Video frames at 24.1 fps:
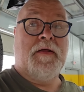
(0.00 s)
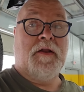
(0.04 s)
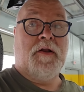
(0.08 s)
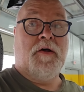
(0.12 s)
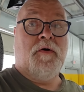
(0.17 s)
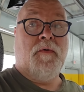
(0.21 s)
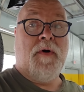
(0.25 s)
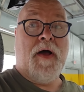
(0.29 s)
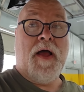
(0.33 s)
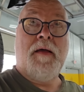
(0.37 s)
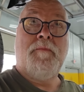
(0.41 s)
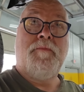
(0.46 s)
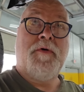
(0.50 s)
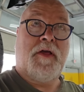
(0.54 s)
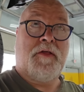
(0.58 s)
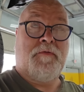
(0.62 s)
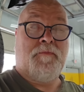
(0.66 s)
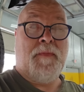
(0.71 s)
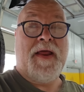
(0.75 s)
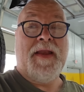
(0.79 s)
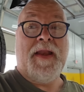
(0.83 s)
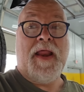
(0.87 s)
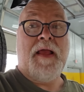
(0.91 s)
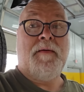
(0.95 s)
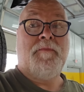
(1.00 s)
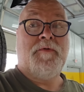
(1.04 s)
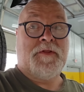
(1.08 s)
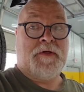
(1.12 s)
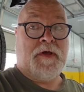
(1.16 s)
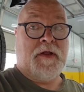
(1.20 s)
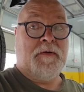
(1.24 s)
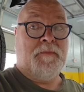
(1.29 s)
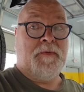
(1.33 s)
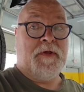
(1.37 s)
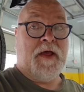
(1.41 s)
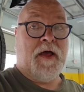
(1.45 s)
You know why? Because my name is
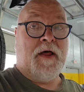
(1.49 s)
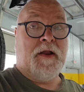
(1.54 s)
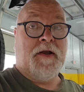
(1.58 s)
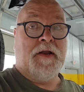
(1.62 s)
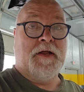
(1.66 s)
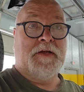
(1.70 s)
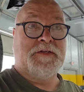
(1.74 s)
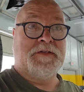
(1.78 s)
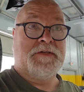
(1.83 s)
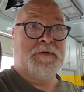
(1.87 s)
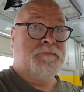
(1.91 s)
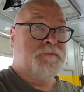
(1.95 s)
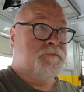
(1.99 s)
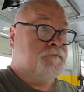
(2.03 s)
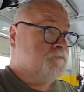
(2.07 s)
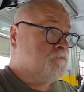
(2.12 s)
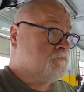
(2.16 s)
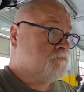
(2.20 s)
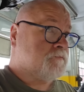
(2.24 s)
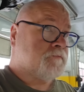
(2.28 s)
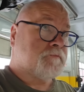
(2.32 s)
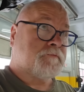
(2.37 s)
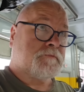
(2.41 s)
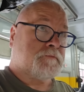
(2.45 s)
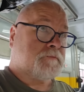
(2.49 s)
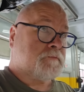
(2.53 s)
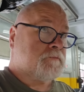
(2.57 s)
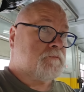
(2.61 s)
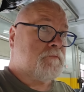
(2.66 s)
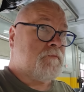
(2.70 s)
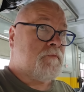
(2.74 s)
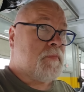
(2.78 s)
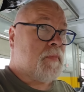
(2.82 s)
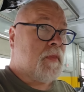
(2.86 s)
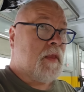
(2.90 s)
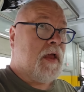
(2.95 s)
going to be on this.
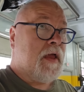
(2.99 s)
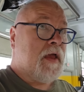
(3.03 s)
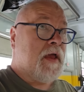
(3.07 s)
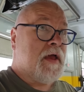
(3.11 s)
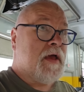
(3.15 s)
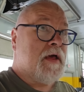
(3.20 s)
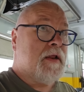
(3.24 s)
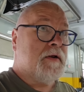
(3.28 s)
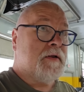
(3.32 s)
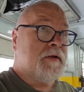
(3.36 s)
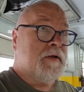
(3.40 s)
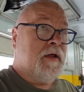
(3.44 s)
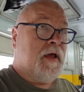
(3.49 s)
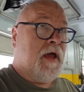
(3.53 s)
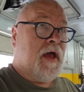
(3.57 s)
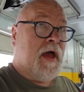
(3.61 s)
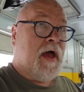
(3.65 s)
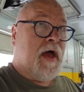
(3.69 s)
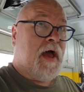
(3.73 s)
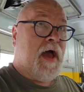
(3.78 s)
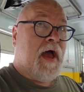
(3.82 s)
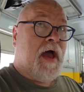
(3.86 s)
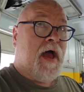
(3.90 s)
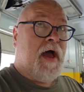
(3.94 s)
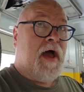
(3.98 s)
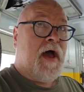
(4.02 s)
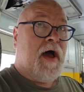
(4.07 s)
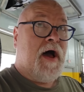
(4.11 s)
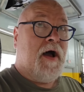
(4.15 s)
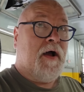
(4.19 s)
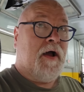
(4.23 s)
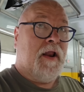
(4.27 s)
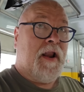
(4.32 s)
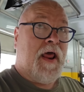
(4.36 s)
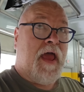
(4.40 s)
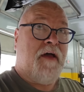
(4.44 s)
And
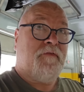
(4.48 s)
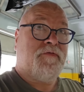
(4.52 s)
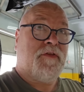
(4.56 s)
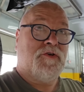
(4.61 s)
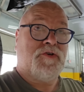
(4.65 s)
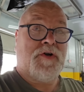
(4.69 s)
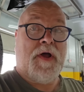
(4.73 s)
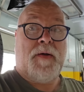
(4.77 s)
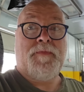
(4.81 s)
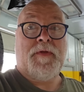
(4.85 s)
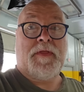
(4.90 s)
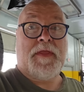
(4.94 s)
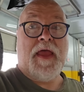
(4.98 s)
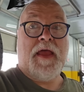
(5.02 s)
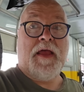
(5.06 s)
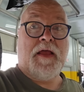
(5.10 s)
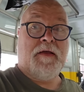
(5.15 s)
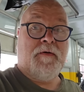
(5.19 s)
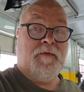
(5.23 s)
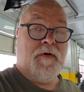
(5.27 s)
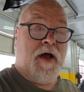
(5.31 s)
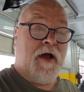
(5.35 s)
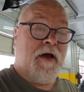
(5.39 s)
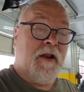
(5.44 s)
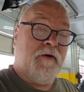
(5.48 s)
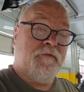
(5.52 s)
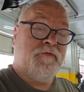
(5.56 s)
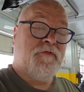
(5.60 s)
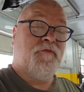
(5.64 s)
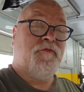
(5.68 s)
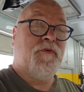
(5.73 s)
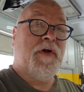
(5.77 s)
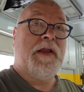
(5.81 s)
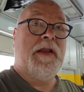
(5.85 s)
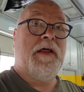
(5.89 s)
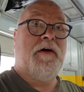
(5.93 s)
I'm going to have to drop the tank. I'm going to have to
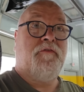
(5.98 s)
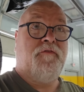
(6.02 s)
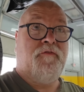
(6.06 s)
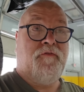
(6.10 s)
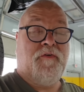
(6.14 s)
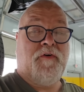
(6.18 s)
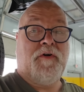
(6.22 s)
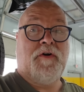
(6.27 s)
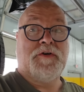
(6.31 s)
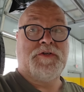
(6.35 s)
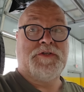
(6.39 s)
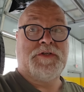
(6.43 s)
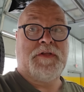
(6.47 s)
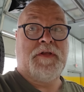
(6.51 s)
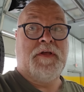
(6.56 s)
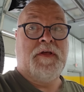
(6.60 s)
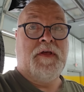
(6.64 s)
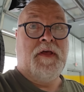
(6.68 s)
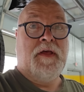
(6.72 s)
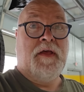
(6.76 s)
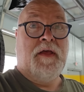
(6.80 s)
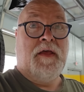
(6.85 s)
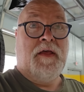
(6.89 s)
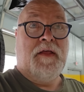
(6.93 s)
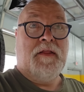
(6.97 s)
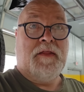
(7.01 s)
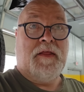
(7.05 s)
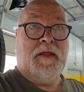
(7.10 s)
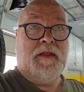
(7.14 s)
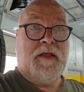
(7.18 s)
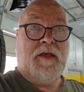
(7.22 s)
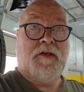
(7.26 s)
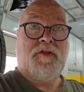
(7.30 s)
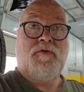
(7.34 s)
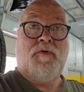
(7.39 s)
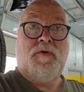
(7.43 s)
find out first, did
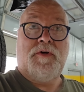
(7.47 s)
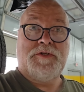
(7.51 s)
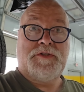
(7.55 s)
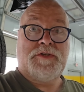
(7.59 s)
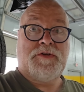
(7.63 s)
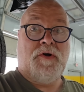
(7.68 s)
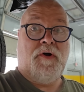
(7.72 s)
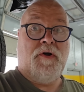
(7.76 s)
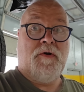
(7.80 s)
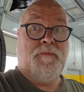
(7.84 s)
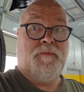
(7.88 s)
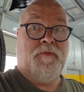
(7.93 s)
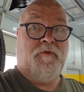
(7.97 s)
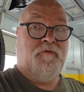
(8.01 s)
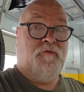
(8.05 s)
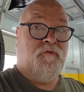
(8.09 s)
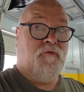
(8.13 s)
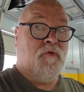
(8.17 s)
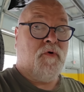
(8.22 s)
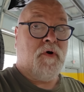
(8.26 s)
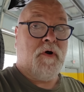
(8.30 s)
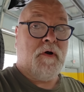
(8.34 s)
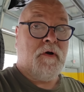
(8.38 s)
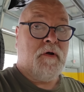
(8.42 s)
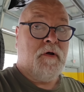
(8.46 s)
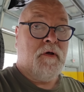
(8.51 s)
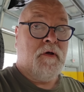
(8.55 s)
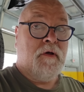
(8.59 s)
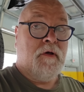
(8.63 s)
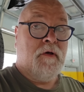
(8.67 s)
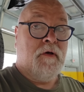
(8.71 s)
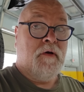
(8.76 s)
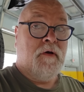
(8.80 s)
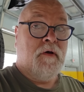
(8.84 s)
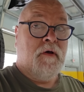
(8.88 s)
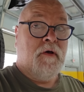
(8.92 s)
this all start before
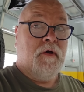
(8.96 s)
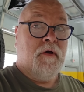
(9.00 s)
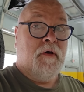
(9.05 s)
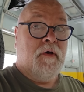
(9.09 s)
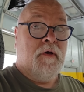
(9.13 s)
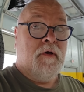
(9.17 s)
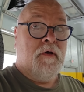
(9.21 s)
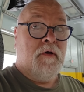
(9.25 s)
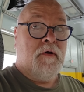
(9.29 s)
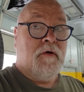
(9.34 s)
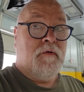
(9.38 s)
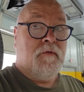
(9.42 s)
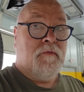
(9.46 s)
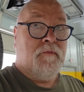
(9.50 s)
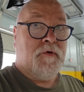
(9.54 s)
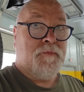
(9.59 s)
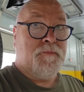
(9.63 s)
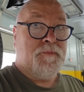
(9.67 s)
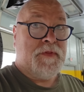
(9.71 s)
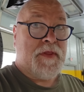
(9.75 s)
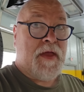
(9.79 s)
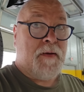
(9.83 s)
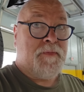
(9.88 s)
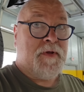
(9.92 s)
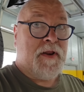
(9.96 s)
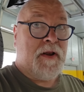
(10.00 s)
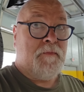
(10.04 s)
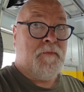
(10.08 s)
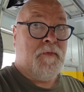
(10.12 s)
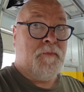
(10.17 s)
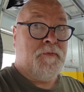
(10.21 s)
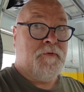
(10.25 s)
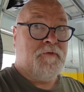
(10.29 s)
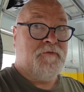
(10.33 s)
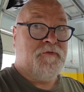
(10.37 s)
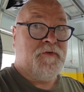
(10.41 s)
with not being able
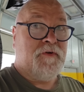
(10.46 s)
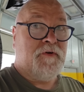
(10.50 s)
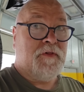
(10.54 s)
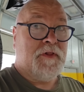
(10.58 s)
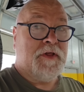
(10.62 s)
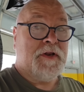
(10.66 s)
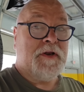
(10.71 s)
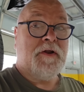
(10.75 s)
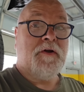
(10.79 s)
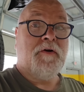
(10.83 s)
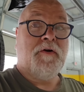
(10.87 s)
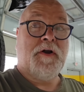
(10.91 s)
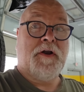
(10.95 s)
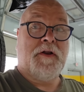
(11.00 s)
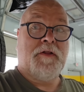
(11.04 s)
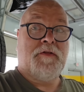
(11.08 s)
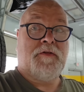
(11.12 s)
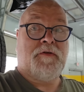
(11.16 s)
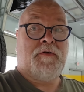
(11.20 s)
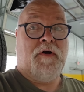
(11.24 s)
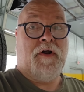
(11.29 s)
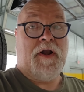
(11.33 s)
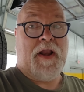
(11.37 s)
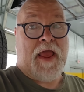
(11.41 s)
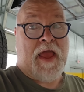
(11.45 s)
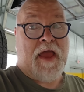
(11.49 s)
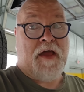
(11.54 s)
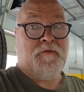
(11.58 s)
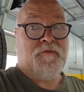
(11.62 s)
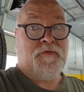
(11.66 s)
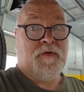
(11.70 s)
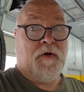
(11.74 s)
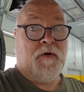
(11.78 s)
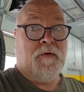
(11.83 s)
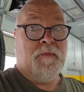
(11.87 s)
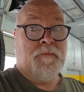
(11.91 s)
to put fuel in it, or did it start
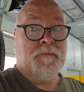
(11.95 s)
after?